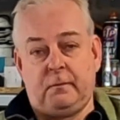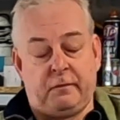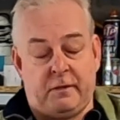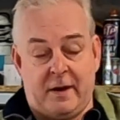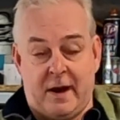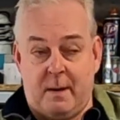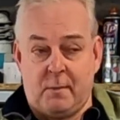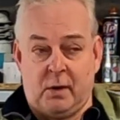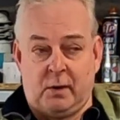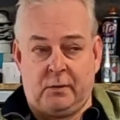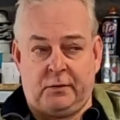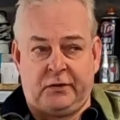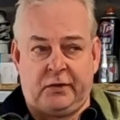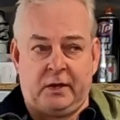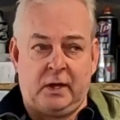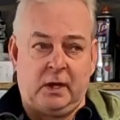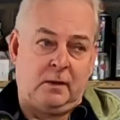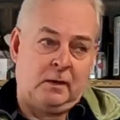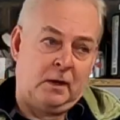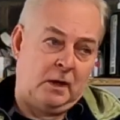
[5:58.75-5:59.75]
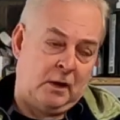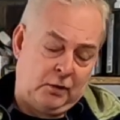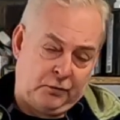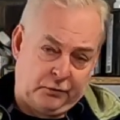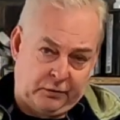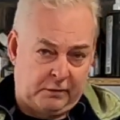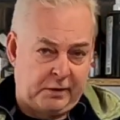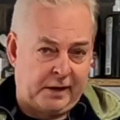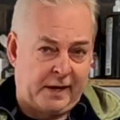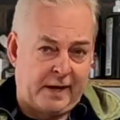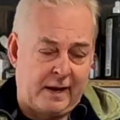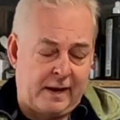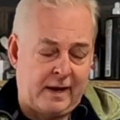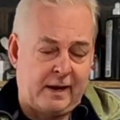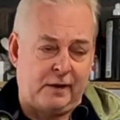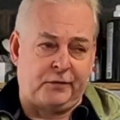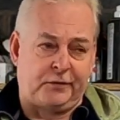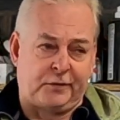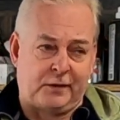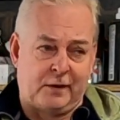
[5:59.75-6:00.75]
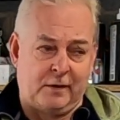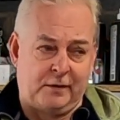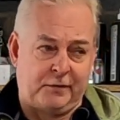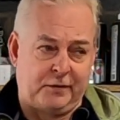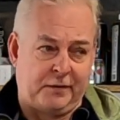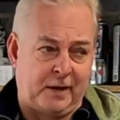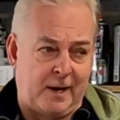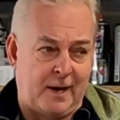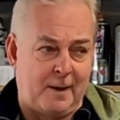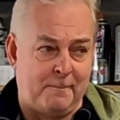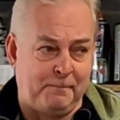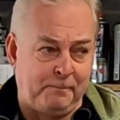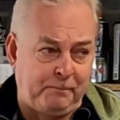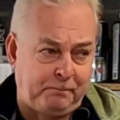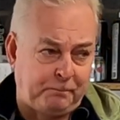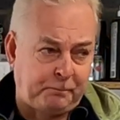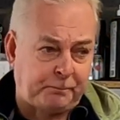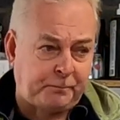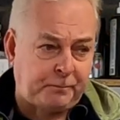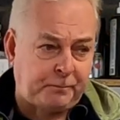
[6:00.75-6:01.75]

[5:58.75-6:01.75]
for MOT, so we're going to get that started again.